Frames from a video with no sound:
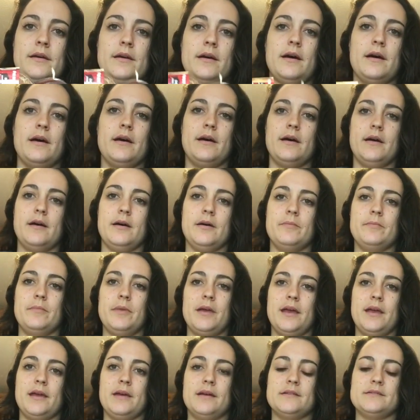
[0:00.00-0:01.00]

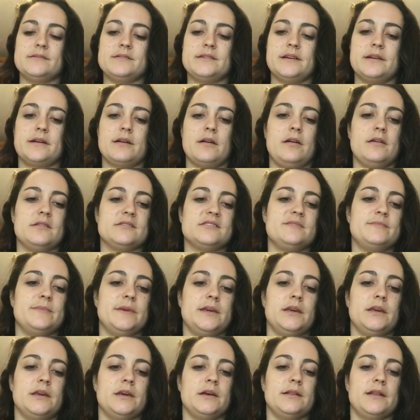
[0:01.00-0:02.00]
and it cost
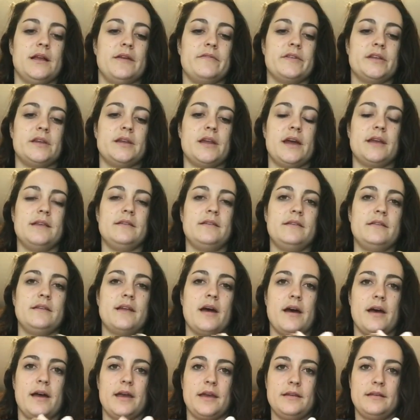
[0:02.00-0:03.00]
me
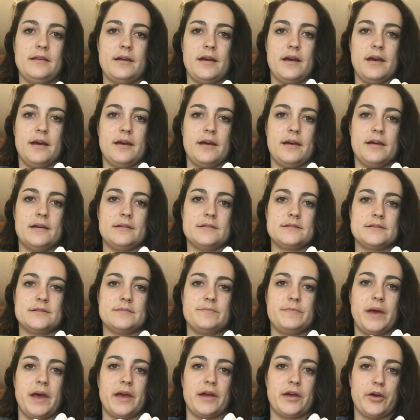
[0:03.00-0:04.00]
$11.99 at
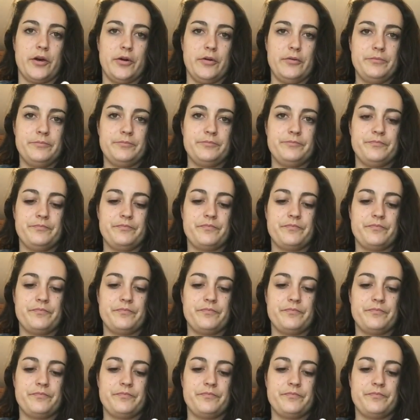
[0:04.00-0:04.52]
Petco.